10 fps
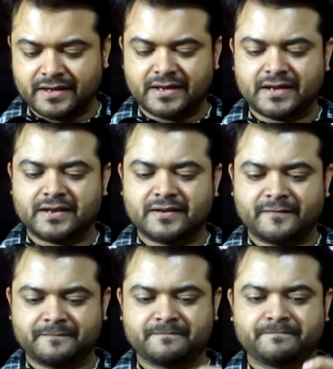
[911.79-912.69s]
and
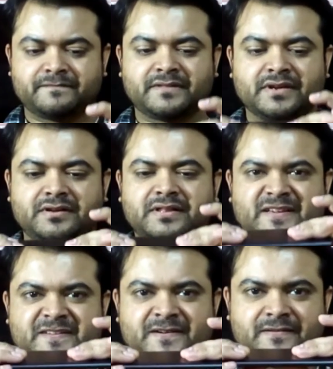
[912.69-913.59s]

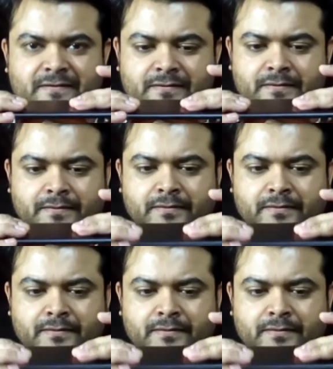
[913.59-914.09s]
we cannot